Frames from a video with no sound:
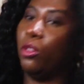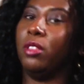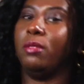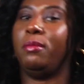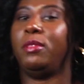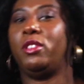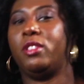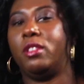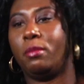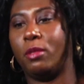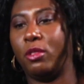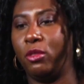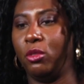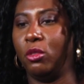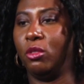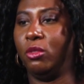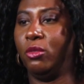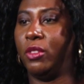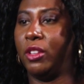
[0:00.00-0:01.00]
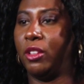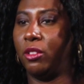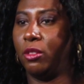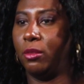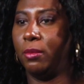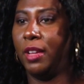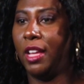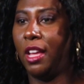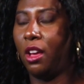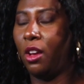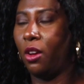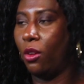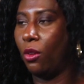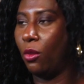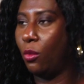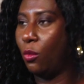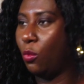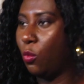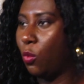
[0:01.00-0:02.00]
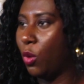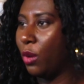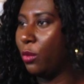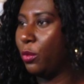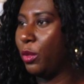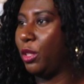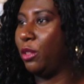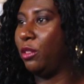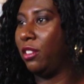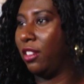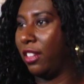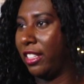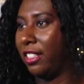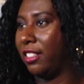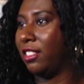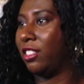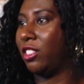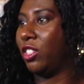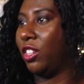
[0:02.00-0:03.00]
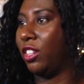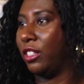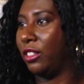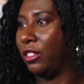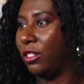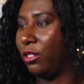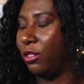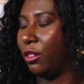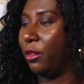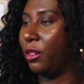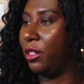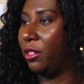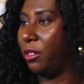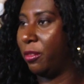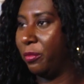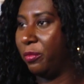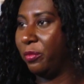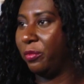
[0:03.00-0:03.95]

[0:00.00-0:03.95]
the music, before film, what were you like as a child growing up?